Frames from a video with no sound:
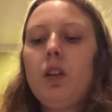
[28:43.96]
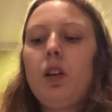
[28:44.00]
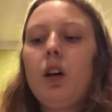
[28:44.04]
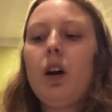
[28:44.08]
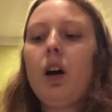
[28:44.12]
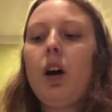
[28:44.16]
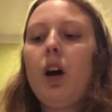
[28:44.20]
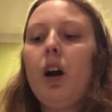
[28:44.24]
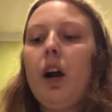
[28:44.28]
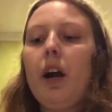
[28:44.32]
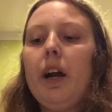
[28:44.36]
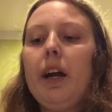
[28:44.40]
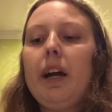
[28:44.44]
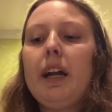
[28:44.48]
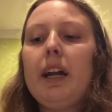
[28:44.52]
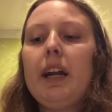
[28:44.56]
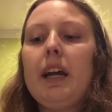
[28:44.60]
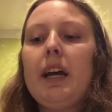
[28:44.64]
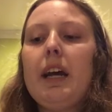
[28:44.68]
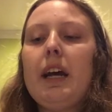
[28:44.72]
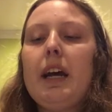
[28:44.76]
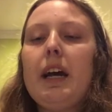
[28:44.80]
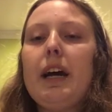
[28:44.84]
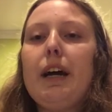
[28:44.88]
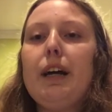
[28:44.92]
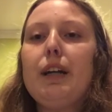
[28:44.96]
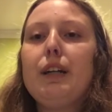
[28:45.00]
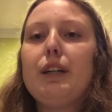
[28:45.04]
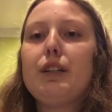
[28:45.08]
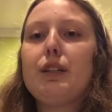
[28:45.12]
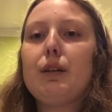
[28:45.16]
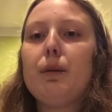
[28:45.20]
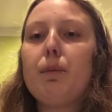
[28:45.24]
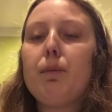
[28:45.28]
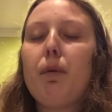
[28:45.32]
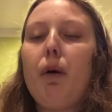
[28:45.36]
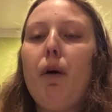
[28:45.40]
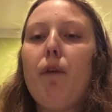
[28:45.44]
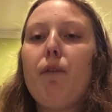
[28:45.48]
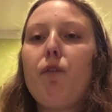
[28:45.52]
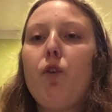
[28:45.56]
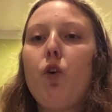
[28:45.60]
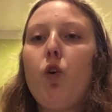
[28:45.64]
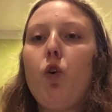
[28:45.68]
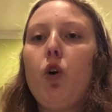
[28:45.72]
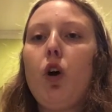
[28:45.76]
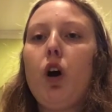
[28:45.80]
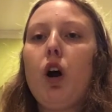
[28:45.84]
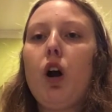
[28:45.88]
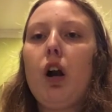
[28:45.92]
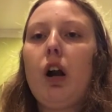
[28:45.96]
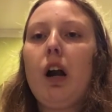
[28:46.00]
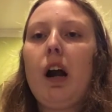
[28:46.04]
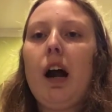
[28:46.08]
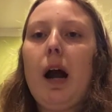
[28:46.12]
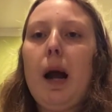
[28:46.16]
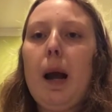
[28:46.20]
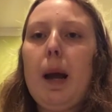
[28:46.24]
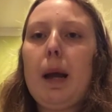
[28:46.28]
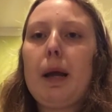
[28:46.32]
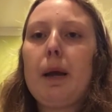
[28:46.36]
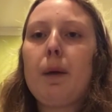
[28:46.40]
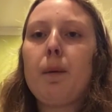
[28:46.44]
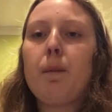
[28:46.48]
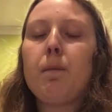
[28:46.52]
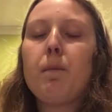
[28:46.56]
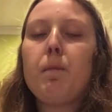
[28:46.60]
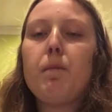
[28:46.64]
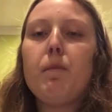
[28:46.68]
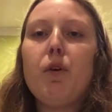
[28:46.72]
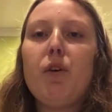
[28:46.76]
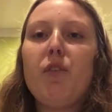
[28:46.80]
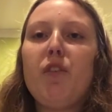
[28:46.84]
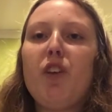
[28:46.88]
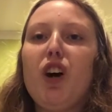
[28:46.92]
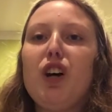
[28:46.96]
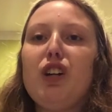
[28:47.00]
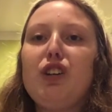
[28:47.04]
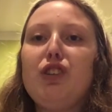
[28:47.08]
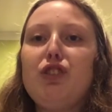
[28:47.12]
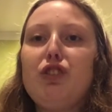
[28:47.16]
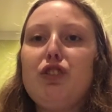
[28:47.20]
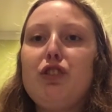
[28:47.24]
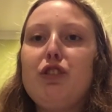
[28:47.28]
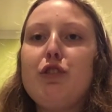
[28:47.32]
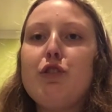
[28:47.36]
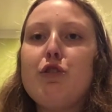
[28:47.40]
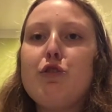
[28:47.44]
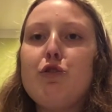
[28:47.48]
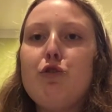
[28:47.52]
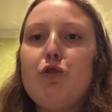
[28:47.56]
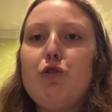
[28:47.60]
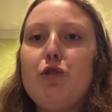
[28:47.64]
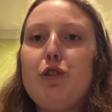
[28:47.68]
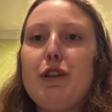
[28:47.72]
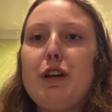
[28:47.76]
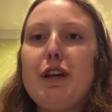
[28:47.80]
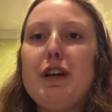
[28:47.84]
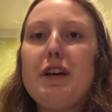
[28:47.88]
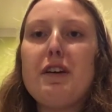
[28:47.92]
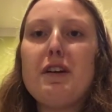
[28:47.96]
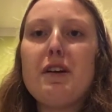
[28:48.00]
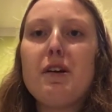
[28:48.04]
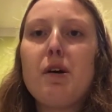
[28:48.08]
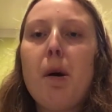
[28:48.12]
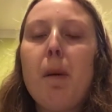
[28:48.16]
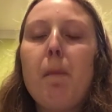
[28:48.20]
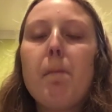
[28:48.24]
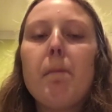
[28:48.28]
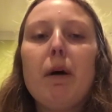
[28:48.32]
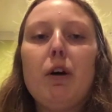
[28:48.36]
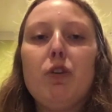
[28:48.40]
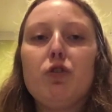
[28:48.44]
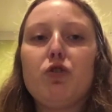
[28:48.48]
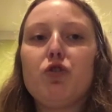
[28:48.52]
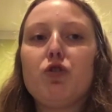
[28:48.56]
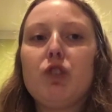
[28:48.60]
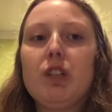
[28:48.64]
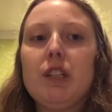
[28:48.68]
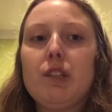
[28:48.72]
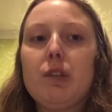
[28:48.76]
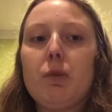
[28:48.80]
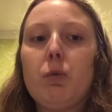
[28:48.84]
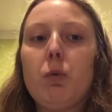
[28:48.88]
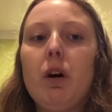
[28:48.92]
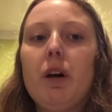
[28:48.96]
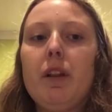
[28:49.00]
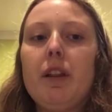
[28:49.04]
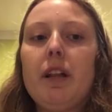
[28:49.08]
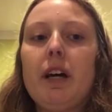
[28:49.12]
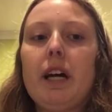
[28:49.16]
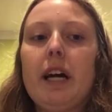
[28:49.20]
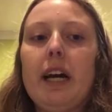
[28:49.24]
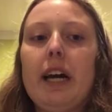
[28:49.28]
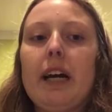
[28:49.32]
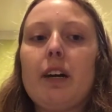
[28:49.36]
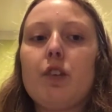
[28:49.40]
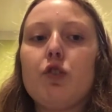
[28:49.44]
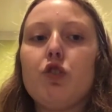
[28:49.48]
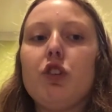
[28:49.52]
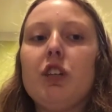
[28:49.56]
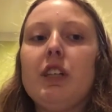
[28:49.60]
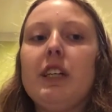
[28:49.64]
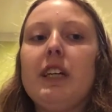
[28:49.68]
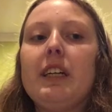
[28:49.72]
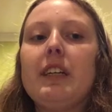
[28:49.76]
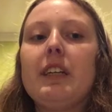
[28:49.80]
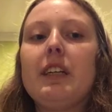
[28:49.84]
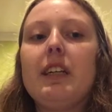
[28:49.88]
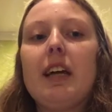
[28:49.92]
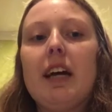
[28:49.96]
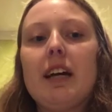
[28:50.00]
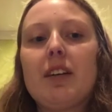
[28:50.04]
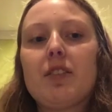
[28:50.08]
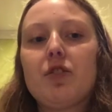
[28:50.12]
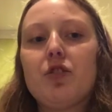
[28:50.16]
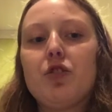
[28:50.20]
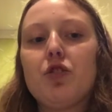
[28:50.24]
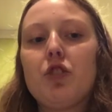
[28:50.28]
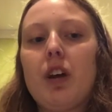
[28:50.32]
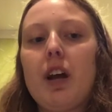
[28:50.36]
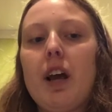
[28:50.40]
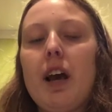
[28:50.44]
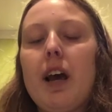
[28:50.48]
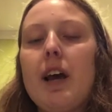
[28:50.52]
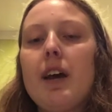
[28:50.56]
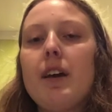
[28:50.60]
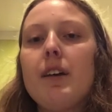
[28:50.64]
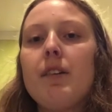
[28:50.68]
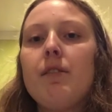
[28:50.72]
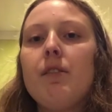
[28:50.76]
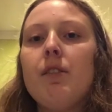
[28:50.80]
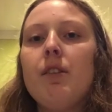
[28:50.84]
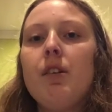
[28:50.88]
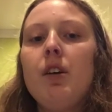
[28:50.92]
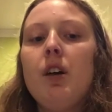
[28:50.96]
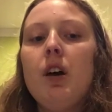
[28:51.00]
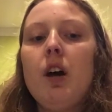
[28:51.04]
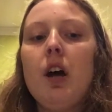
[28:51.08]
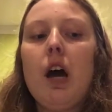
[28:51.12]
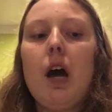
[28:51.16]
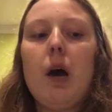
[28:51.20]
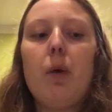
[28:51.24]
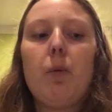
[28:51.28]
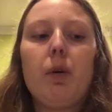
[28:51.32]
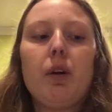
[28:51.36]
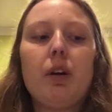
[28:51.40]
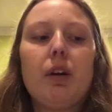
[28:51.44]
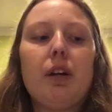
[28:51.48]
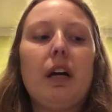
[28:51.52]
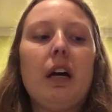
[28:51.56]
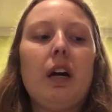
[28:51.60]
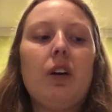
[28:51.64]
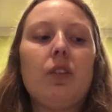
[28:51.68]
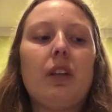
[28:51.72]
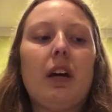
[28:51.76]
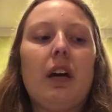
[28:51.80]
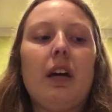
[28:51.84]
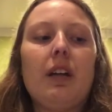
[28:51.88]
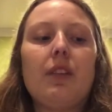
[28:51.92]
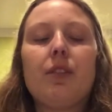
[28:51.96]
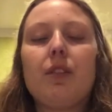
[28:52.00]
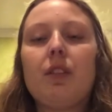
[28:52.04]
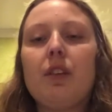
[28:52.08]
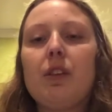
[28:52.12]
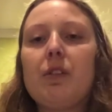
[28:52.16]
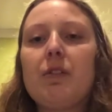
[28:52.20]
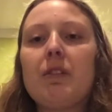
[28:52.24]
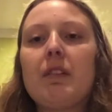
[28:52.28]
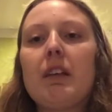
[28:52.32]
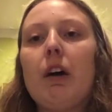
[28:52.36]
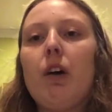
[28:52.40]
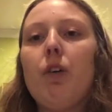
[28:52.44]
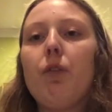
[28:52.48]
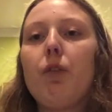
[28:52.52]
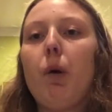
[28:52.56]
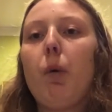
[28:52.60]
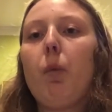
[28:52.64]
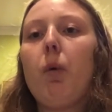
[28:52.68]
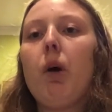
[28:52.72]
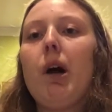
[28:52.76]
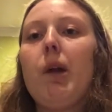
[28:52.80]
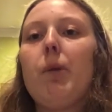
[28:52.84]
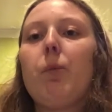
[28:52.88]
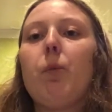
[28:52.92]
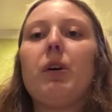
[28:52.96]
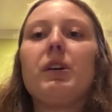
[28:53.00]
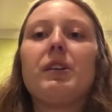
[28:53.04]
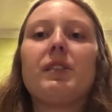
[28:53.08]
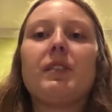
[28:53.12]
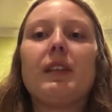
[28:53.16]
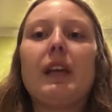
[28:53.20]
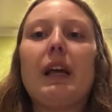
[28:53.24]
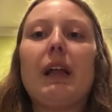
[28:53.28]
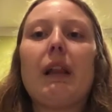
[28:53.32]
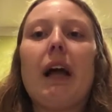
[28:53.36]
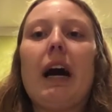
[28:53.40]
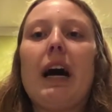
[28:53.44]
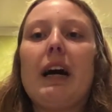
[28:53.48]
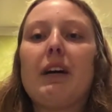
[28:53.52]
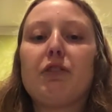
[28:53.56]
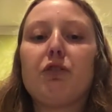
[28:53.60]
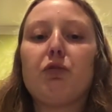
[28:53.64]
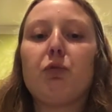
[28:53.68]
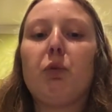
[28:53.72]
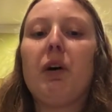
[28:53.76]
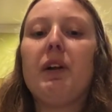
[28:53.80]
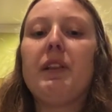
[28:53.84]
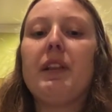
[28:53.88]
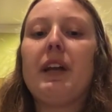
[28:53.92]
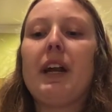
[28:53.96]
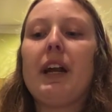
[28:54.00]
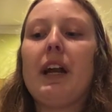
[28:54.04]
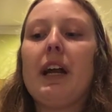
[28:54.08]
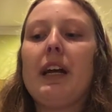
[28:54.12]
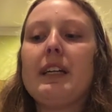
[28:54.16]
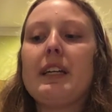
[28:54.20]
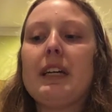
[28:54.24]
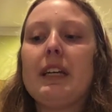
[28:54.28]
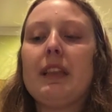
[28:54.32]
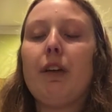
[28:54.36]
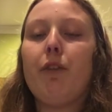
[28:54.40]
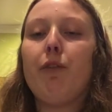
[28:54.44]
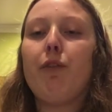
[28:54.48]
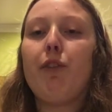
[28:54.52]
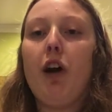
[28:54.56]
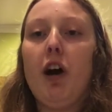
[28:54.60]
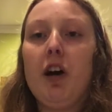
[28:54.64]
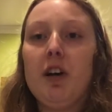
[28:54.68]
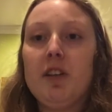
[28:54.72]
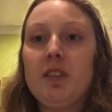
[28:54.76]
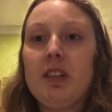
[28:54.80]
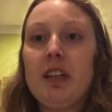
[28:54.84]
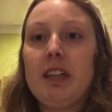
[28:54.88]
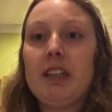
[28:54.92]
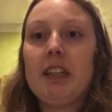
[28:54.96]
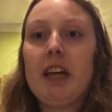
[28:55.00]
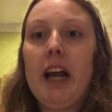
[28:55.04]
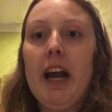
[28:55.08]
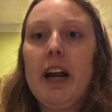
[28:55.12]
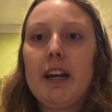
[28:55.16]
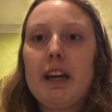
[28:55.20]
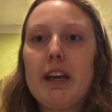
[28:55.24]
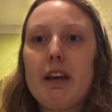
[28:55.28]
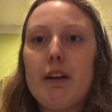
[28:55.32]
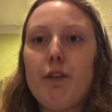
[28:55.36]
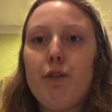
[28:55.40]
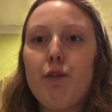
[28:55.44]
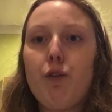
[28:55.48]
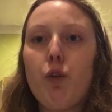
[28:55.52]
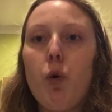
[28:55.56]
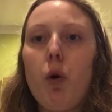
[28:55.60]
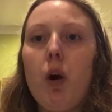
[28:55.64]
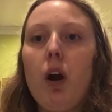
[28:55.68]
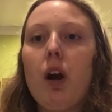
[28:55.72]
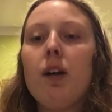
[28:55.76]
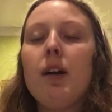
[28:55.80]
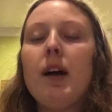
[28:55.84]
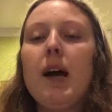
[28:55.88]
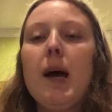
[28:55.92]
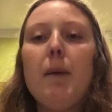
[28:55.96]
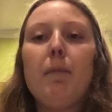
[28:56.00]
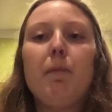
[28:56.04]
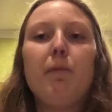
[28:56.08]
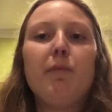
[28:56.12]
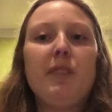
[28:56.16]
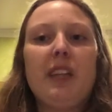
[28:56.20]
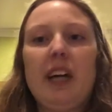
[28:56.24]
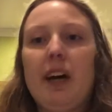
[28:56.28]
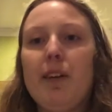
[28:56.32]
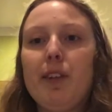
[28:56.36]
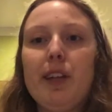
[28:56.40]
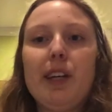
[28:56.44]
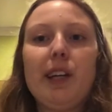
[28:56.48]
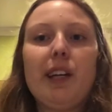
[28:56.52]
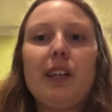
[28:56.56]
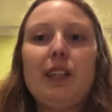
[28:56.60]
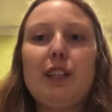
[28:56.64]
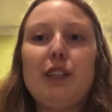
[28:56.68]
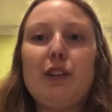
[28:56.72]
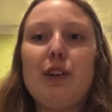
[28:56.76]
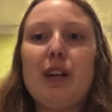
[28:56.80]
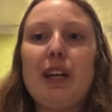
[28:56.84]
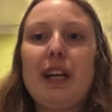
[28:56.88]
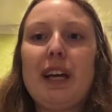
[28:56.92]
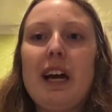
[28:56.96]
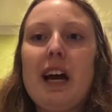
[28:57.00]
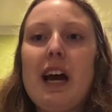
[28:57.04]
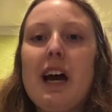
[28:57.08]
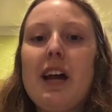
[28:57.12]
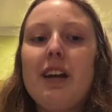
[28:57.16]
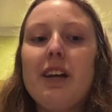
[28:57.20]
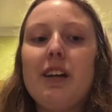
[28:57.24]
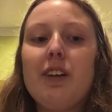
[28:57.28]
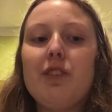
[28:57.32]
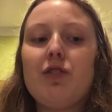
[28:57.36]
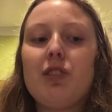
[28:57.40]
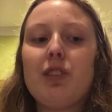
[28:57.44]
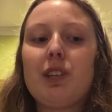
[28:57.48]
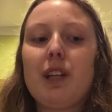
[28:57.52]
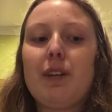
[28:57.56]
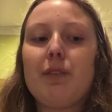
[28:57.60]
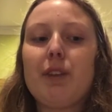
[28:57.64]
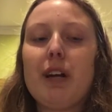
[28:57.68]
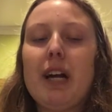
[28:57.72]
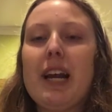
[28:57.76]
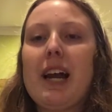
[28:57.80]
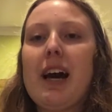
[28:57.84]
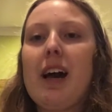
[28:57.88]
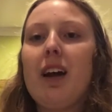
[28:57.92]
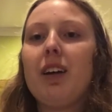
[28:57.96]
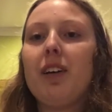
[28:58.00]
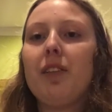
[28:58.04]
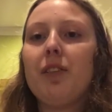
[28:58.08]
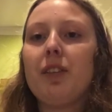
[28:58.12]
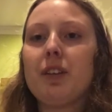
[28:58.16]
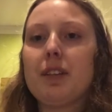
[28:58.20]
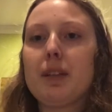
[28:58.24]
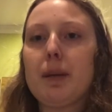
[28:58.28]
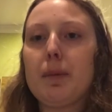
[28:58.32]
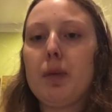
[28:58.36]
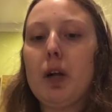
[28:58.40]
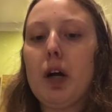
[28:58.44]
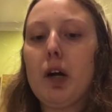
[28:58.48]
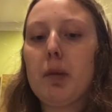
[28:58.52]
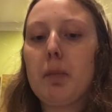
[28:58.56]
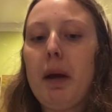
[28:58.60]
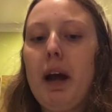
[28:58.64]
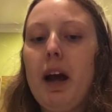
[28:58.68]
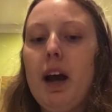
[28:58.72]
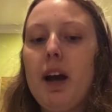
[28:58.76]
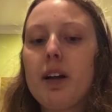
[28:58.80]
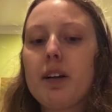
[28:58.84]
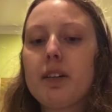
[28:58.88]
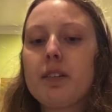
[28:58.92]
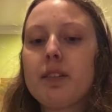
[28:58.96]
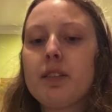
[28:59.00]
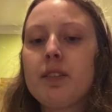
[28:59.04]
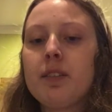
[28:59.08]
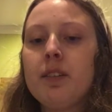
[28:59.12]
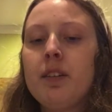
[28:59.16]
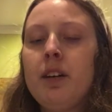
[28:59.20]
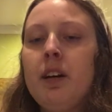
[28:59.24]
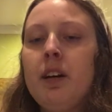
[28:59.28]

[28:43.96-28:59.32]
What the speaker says: Alright, and before I move on to the most recent one that I actually did yesterday, I want to note that the silver one was the last one that I did the frosting technique for. I'm definitely going to do it again. It's just I ran out of the Ziploc bags.